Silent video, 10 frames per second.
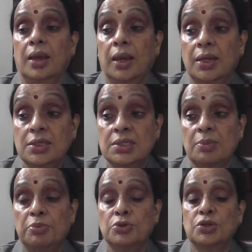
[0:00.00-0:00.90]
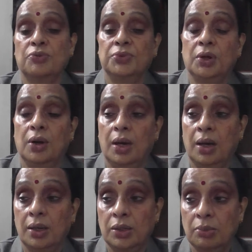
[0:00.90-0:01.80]
in support of your
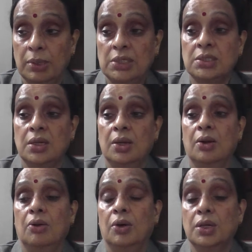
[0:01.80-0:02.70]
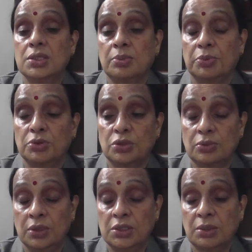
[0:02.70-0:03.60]
argument or in
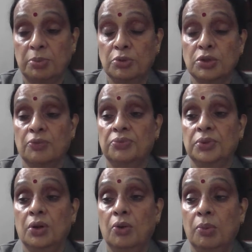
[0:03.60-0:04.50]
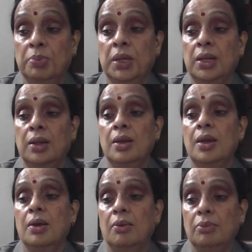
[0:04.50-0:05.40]
support of your opinion
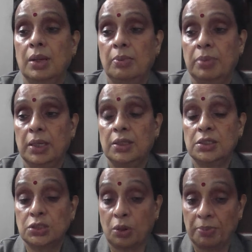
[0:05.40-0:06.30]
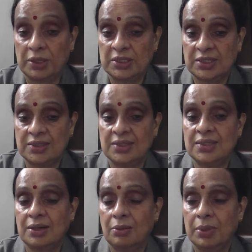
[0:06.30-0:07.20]
will be the topic sentence.
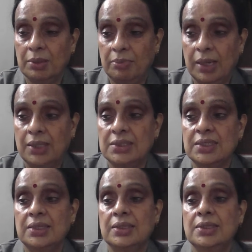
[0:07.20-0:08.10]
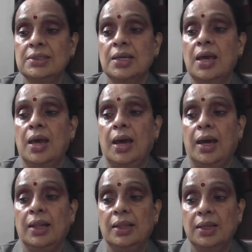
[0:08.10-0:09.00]
That will be the main sentence,
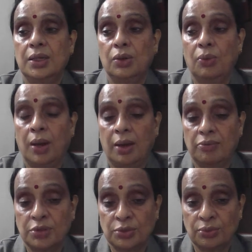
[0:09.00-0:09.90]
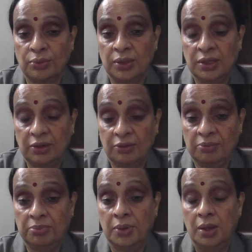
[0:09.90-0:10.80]
and then you have to give
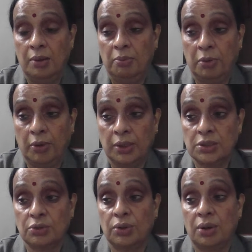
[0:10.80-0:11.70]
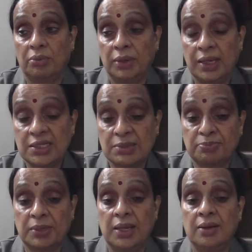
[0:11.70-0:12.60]
points or you have to
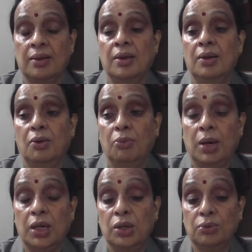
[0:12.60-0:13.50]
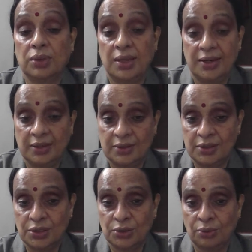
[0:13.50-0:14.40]
explain why you think it
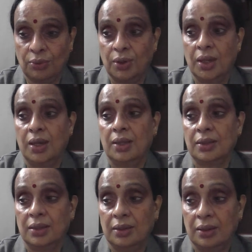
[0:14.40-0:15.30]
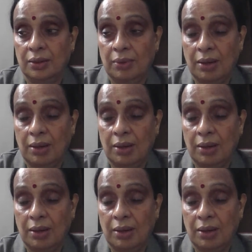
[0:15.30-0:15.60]
is so. Then you will